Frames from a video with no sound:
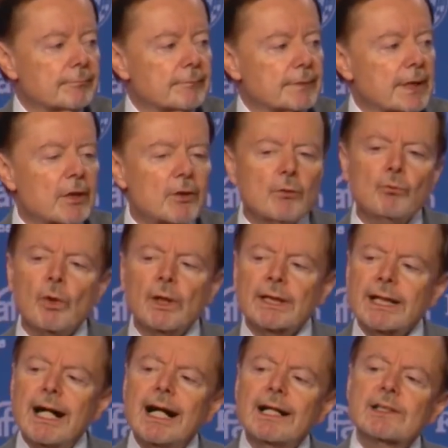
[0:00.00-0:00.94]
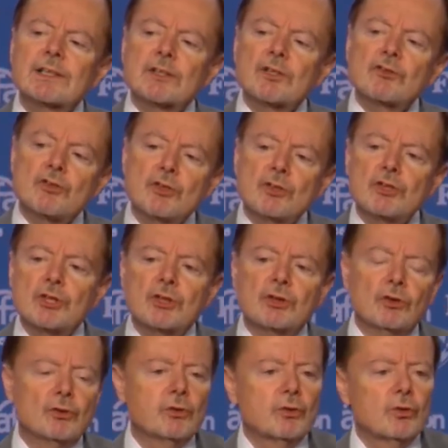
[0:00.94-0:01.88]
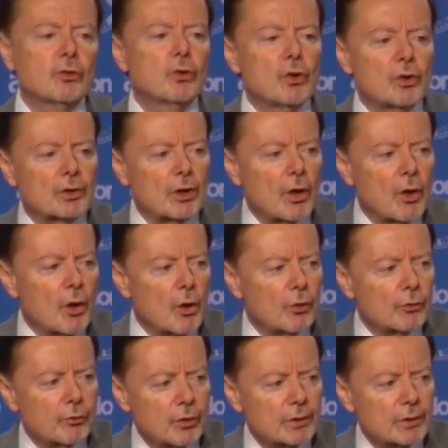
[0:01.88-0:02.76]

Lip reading: Tell them what Constitution Hall